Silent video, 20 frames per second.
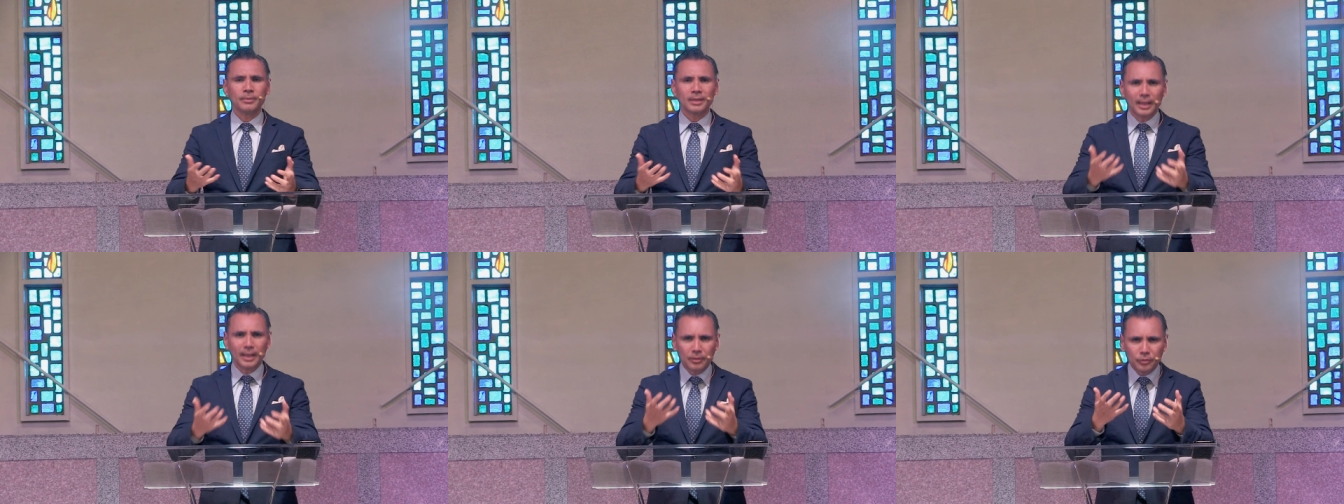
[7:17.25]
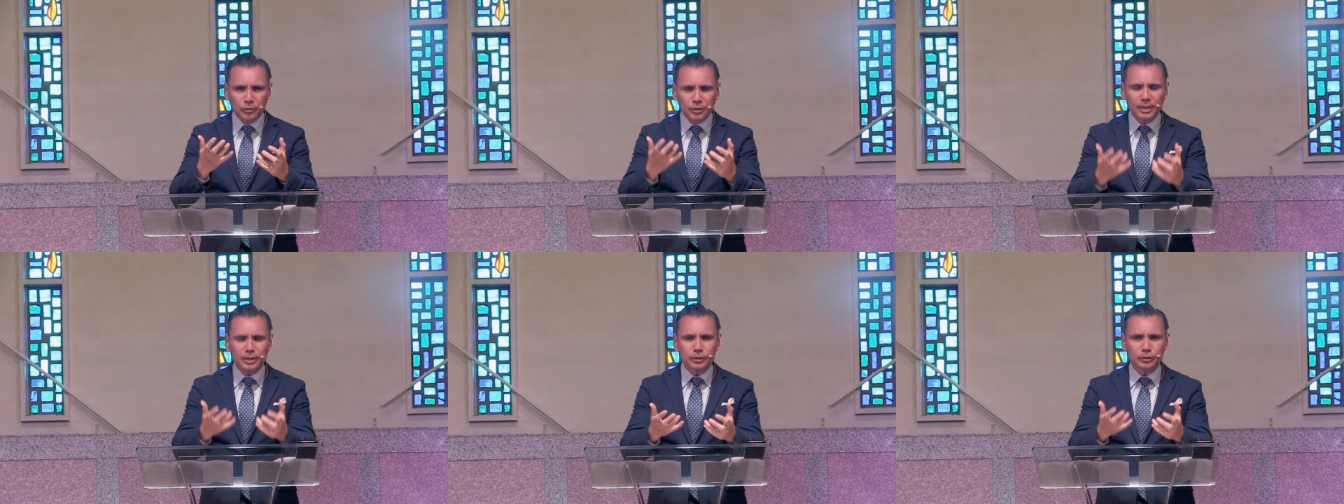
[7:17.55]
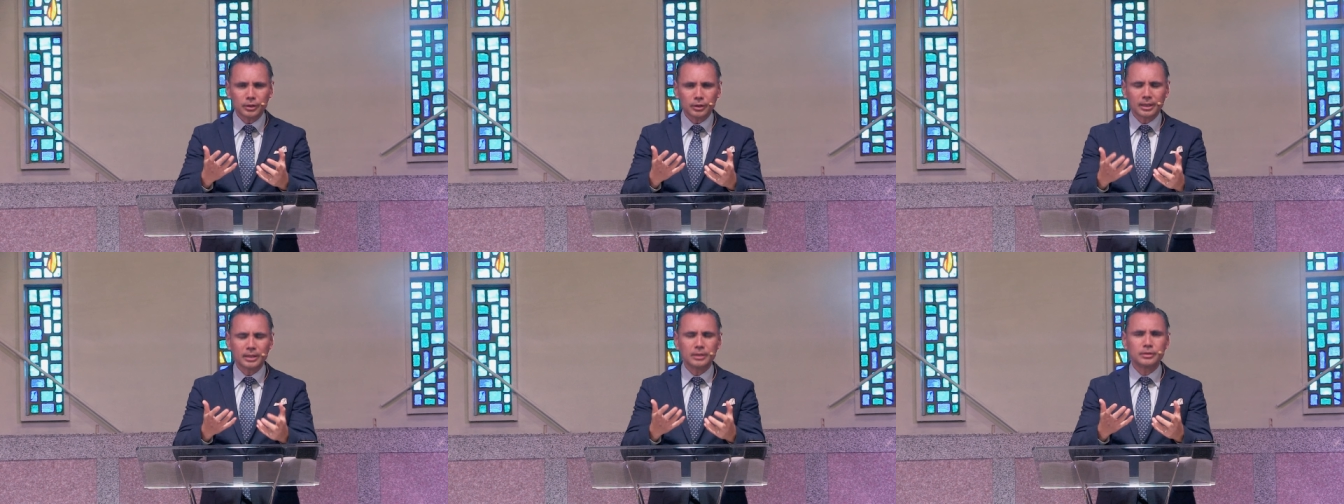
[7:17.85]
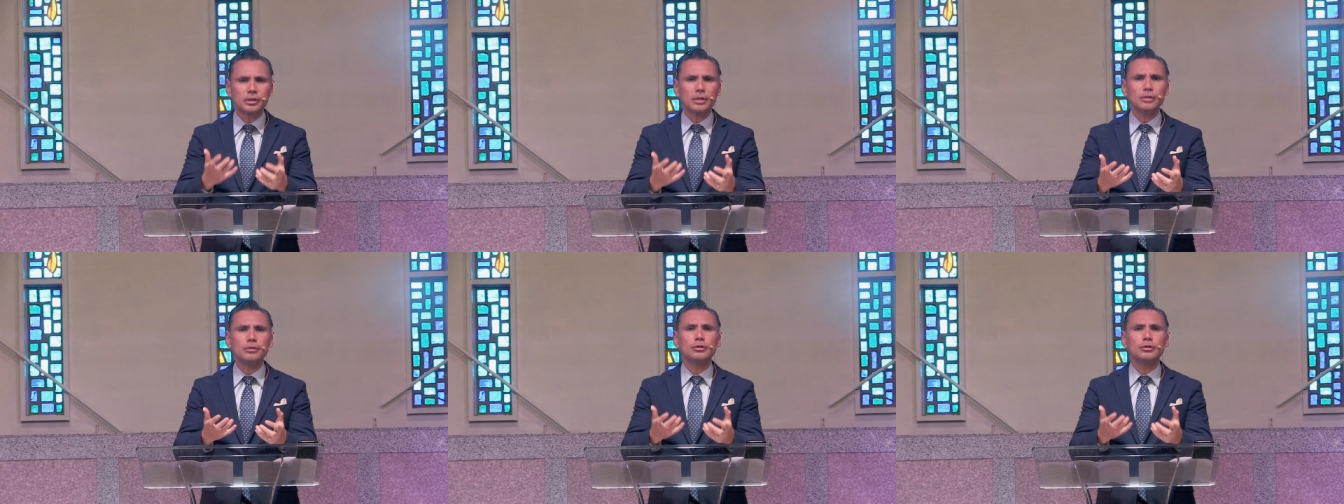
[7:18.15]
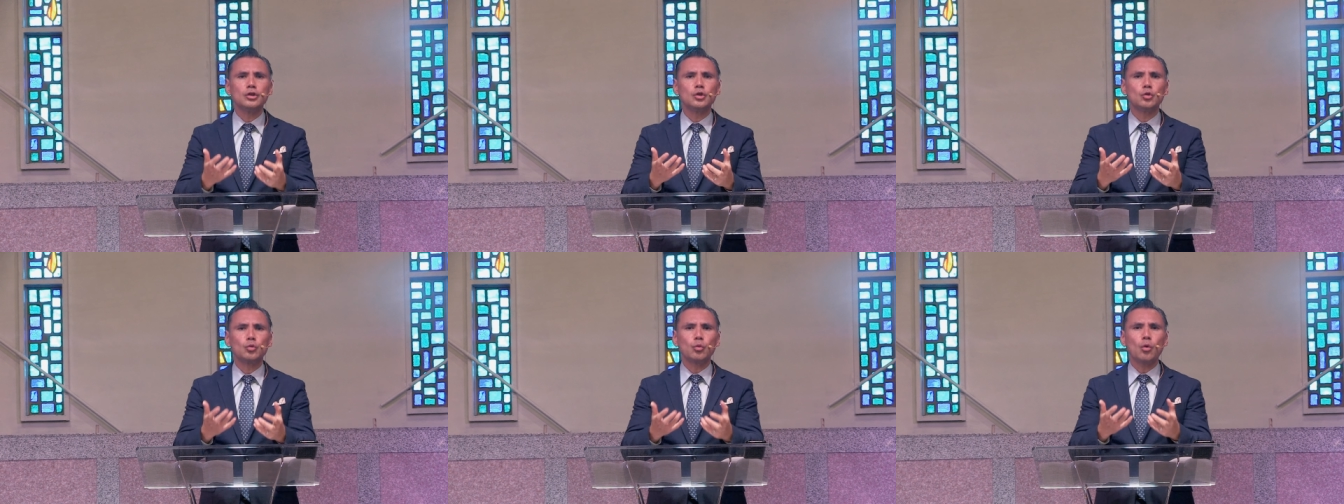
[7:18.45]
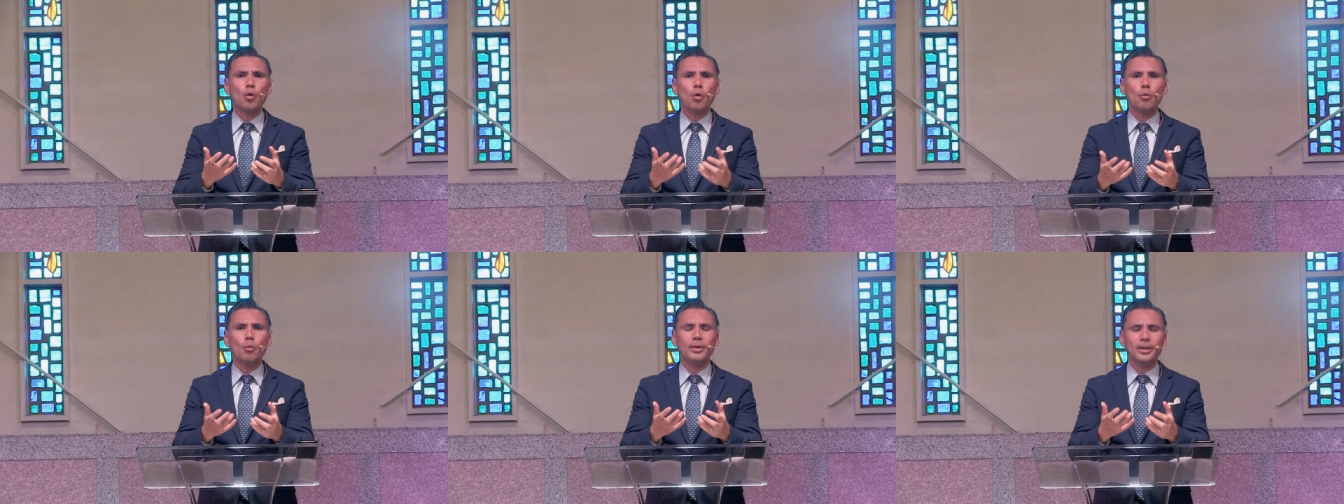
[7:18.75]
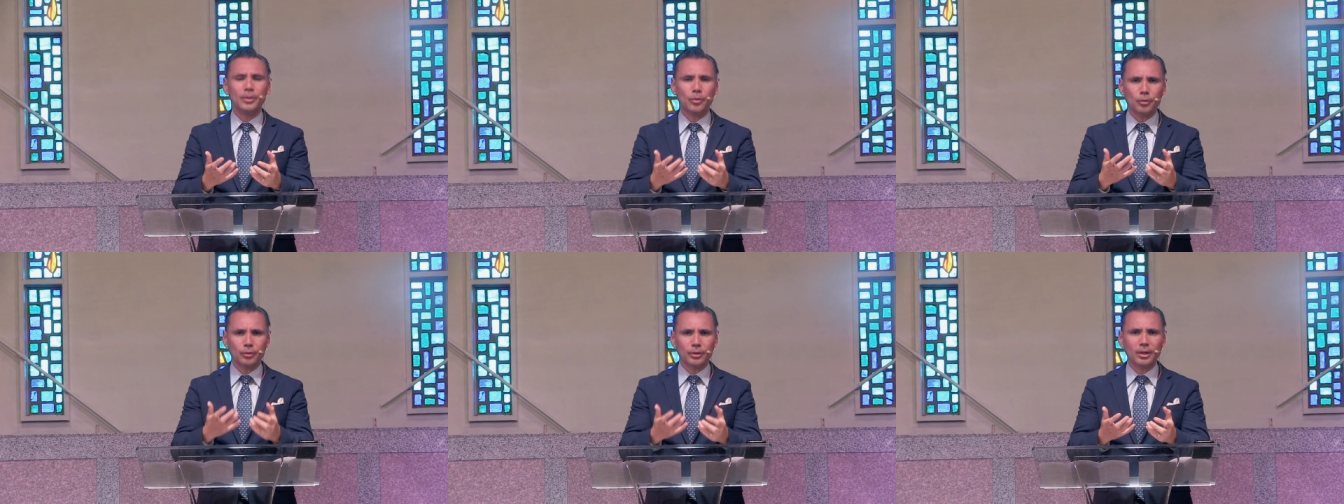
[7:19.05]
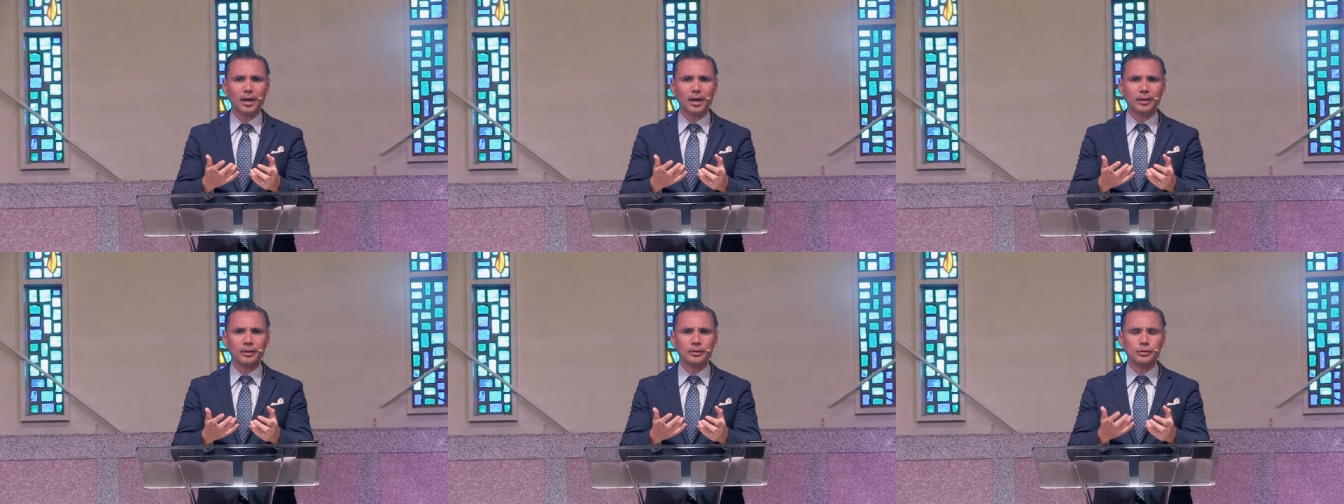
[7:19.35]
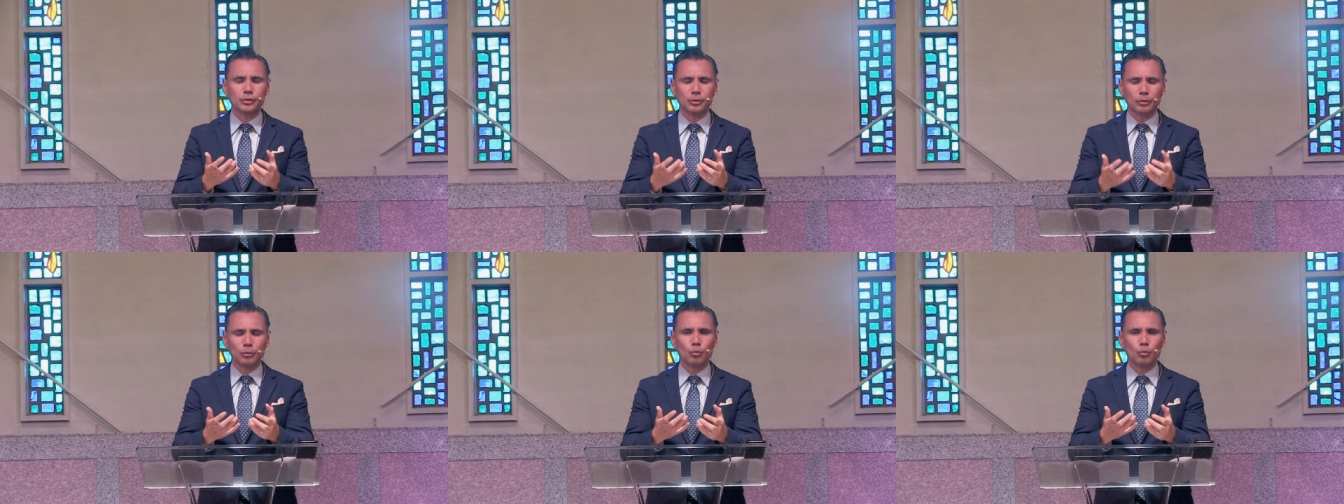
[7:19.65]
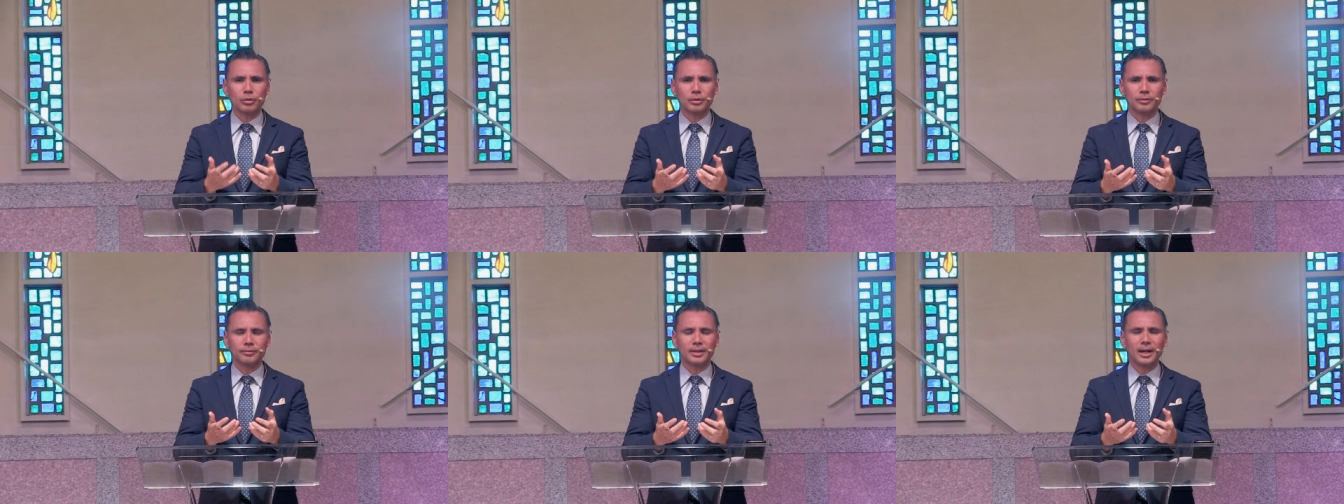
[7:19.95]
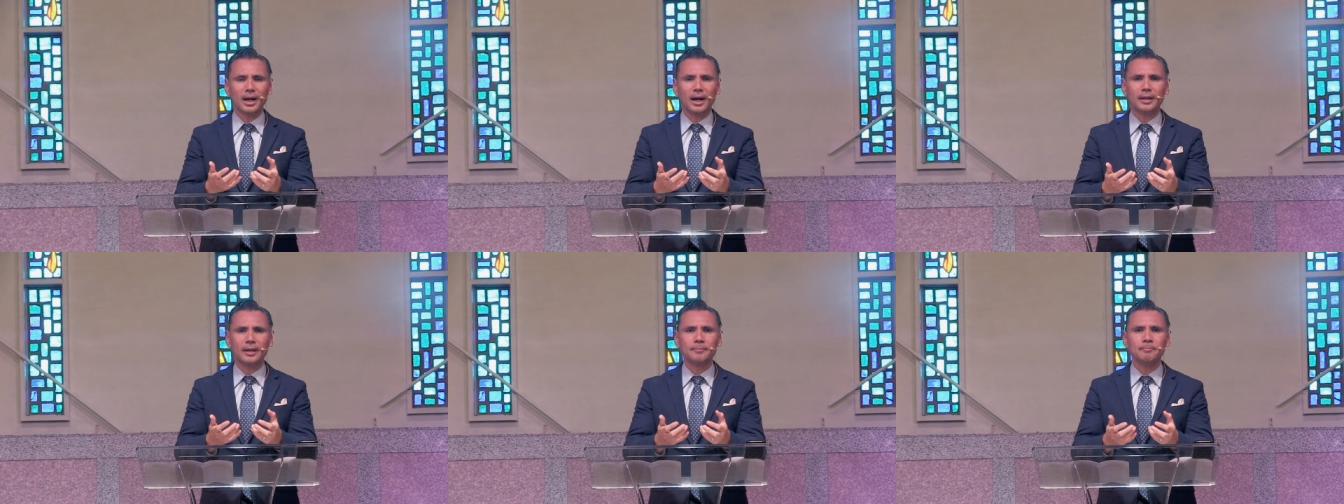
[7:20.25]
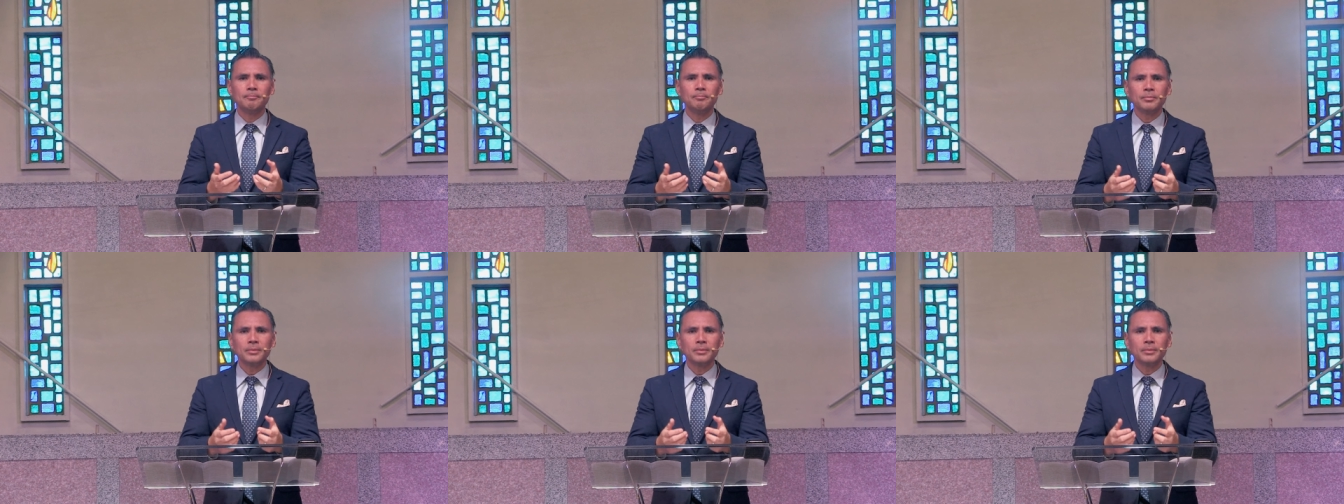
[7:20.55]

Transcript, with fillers: and yes, to continue to grow in their knowledge of the Word of God,